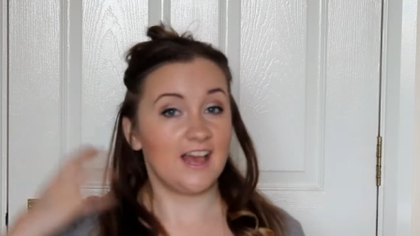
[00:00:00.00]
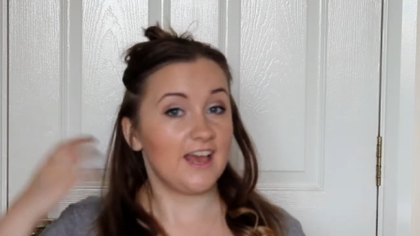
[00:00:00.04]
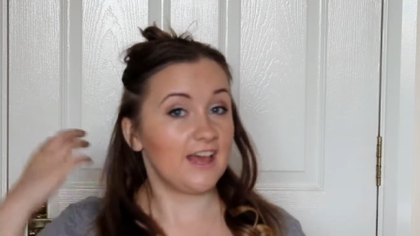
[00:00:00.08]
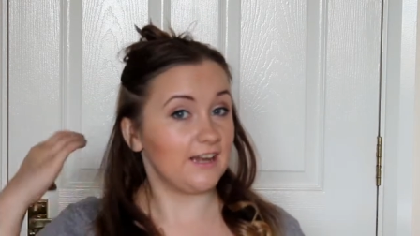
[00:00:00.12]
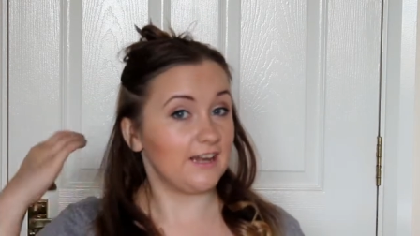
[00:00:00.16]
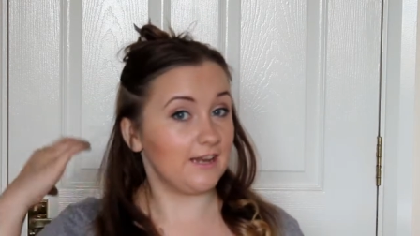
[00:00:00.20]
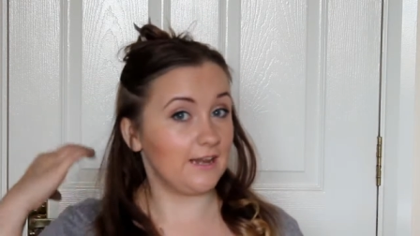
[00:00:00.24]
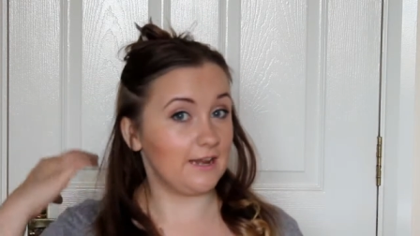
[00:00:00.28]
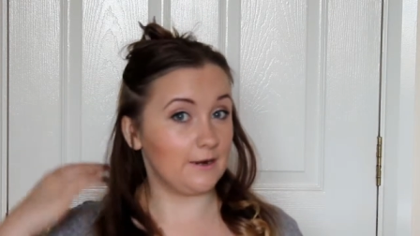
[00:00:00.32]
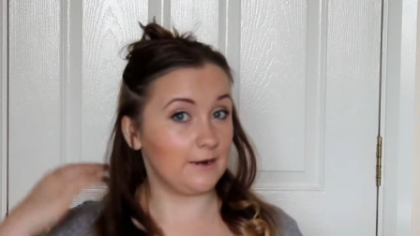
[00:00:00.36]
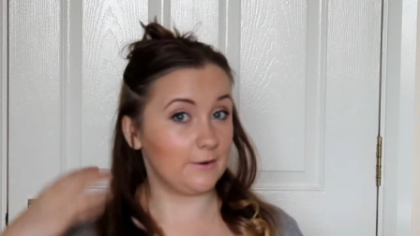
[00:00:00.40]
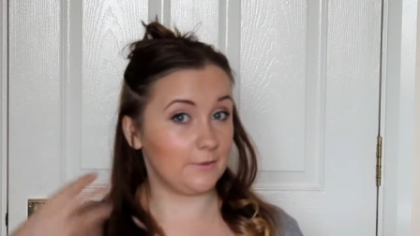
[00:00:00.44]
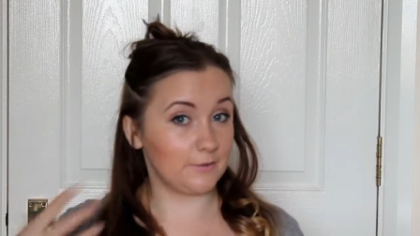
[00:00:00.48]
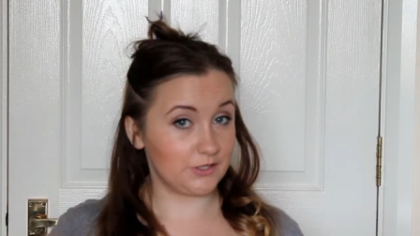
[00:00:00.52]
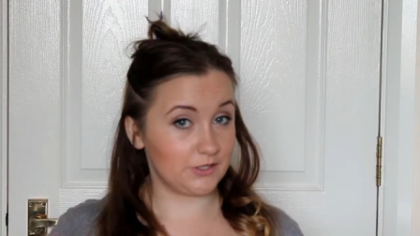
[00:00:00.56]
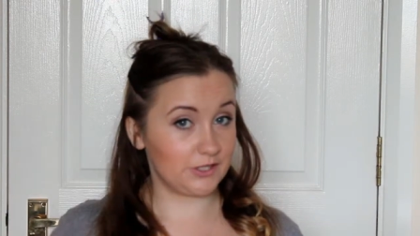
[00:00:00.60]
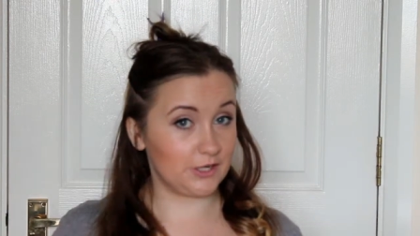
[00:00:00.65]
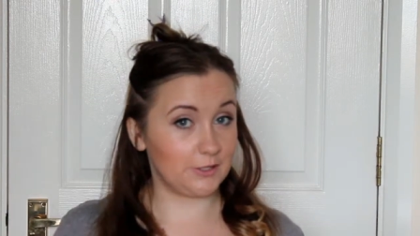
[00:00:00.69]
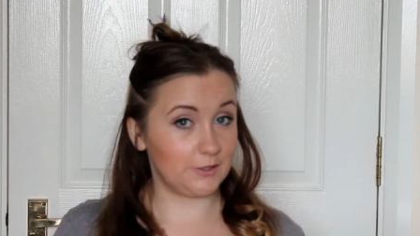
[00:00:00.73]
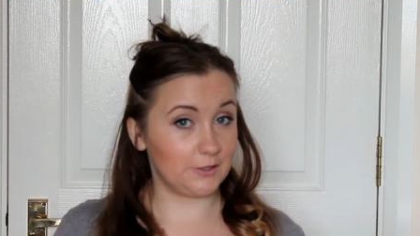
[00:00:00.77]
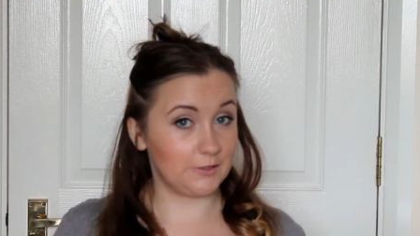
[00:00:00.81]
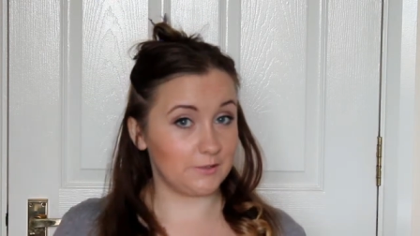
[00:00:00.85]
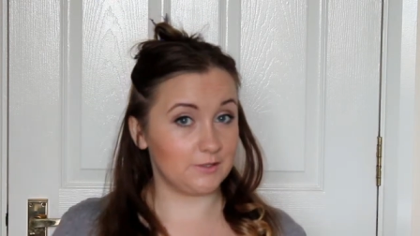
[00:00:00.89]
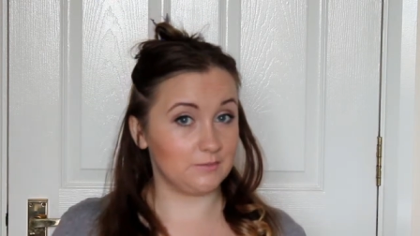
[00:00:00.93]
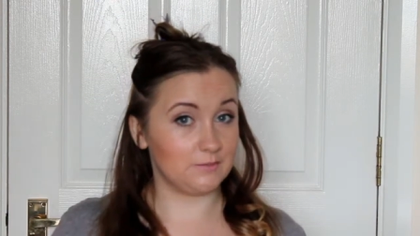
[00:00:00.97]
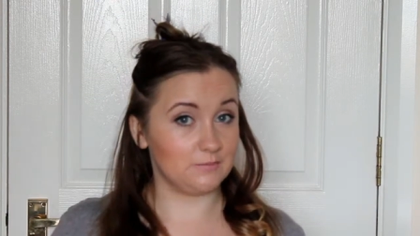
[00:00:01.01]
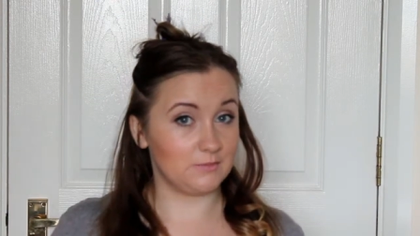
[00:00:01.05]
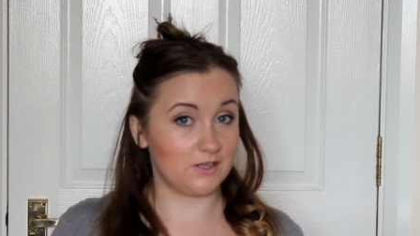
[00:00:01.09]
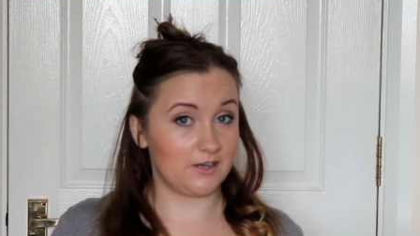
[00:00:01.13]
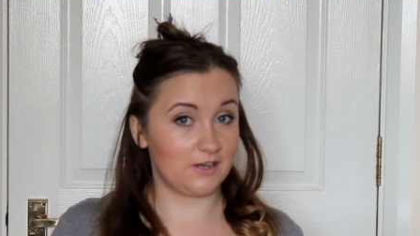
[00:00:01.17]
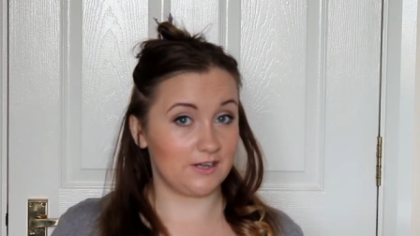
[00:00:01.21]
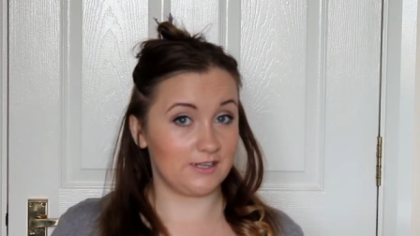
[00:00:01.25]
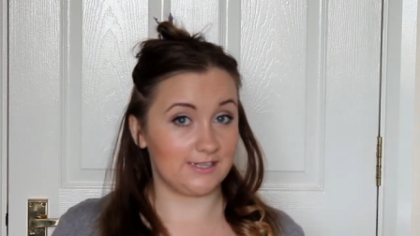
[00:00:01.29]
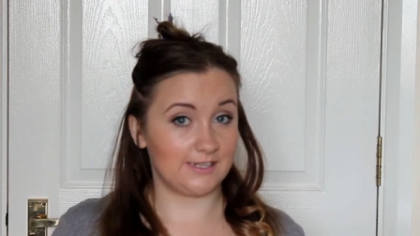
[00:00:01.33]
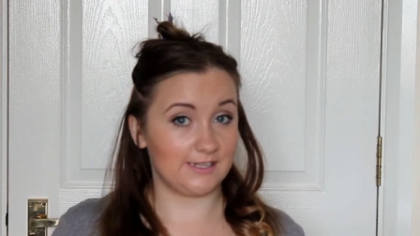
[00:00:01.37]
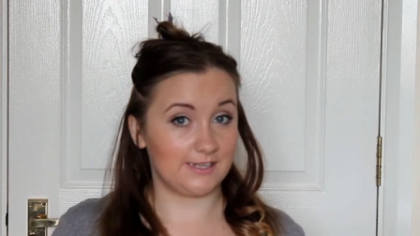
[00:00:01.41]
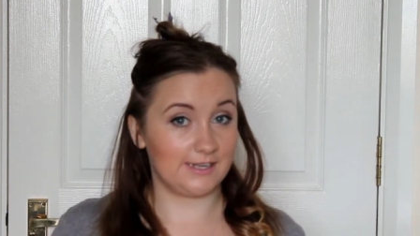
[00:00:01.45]
and then I'll show you some
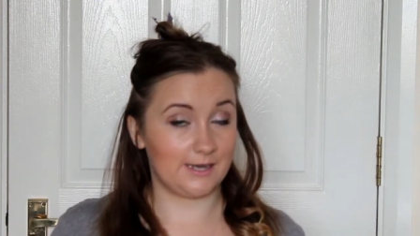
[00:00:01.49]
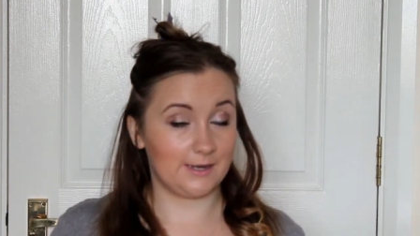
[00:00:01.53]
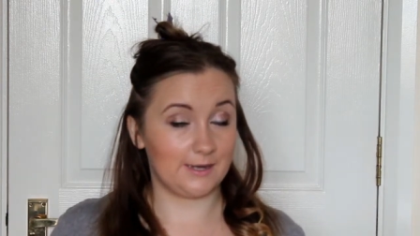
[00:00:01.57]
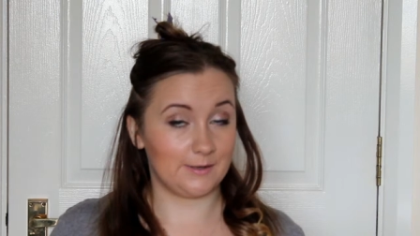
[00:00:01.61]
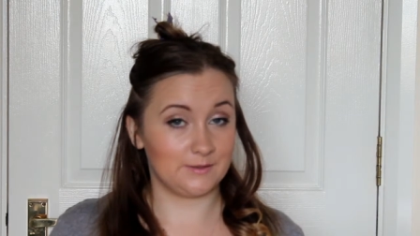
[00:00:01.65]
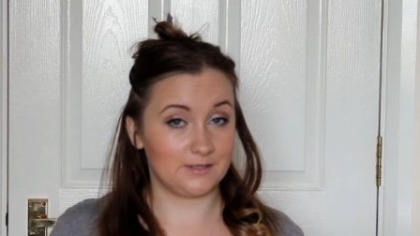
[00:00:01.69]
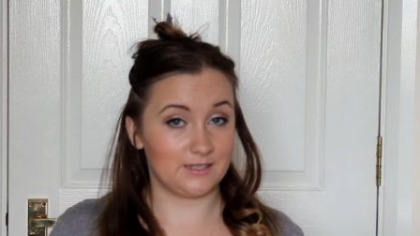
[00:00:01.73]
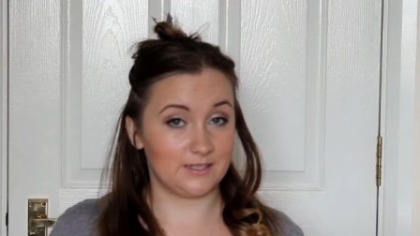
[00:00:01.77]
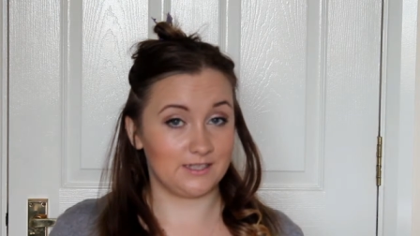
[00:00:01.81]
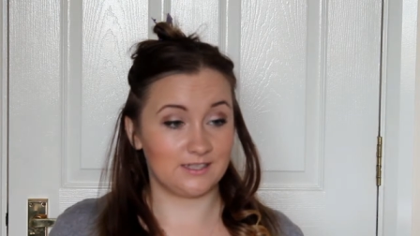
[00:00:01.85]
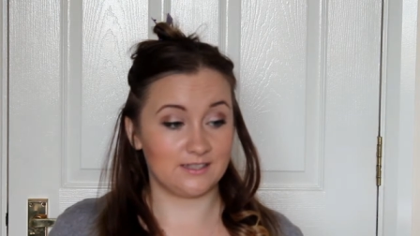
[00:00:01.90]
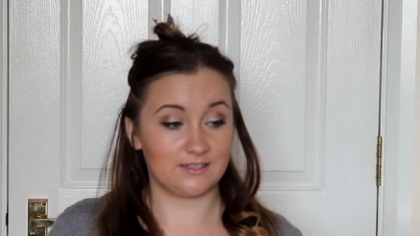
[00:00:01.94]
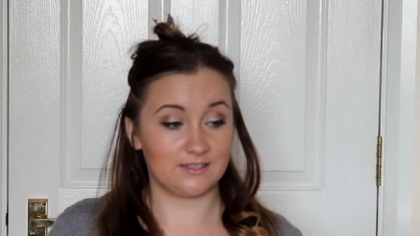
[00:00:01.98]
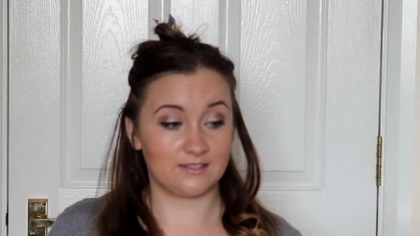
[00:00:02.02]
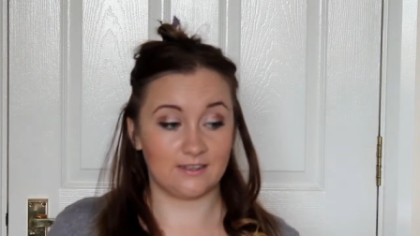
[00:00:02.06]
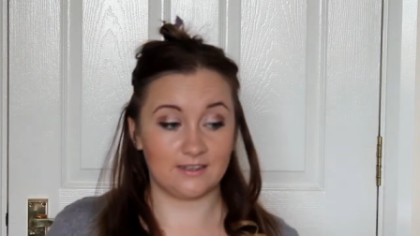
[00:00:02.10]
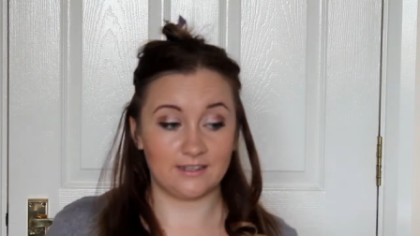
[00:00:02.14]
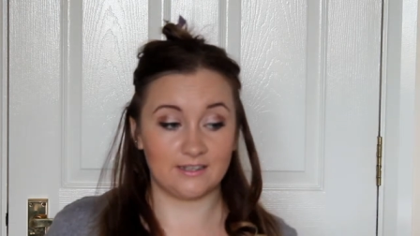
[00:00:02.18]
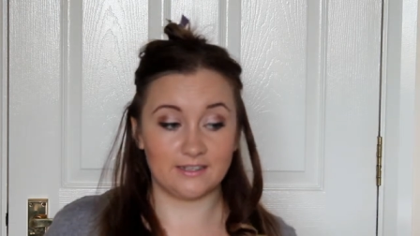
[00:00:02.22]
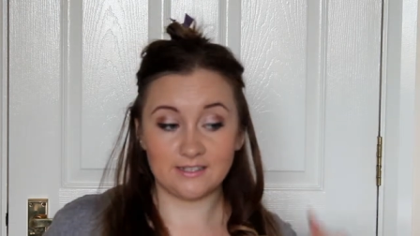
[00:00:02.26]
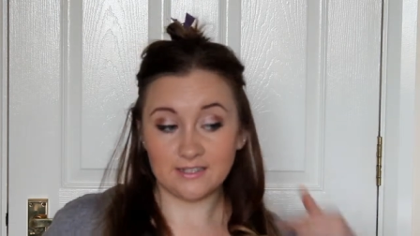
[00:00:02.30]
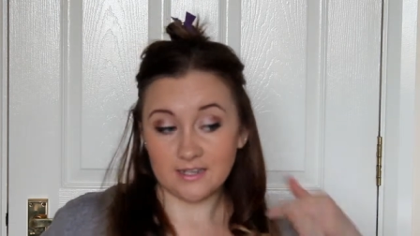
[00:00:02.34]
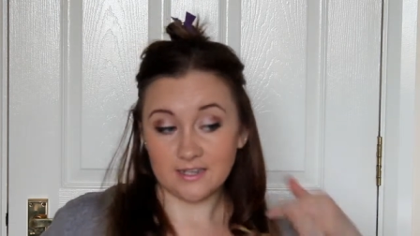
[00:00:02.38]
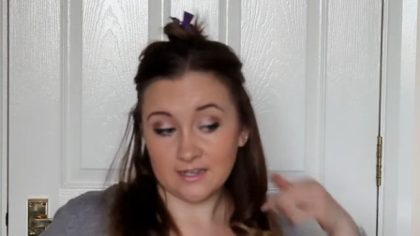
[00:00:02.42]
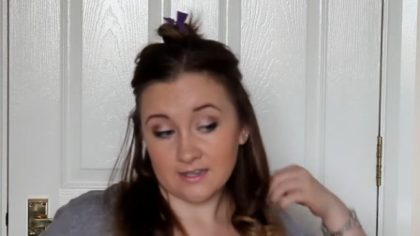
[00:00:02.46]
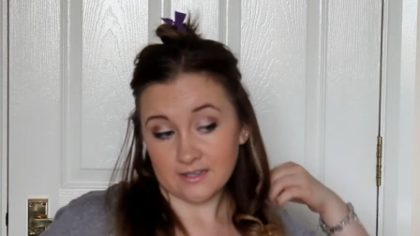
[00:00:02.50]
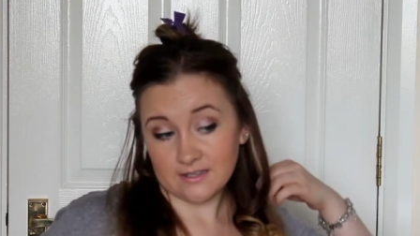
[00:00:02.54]
tighter curls this side.